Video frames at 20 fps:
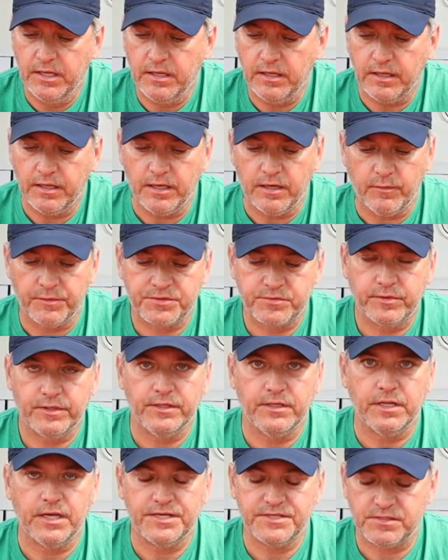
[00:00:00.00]
What's really
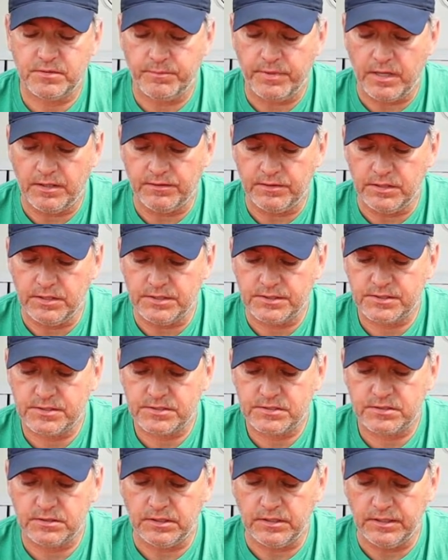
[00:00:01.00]
nice about
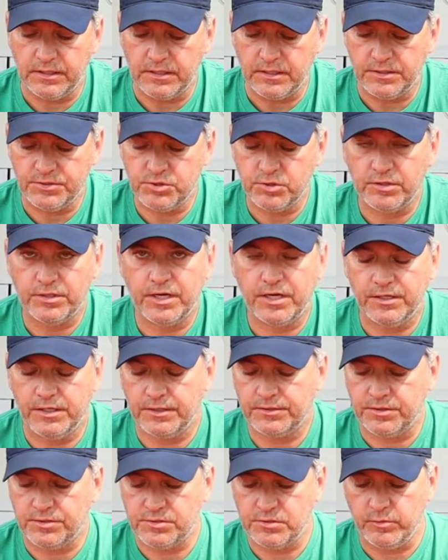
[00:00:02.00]
this is you can
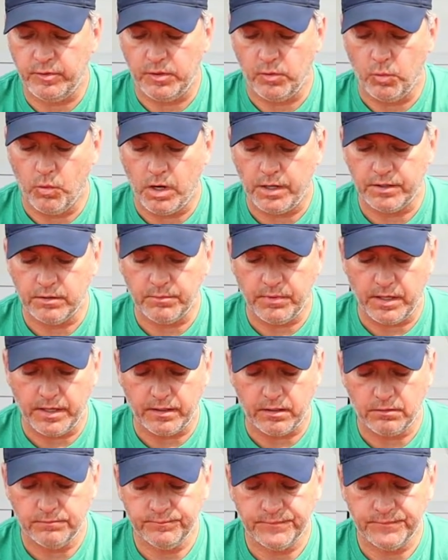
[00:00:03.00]
connect it to a water bottle.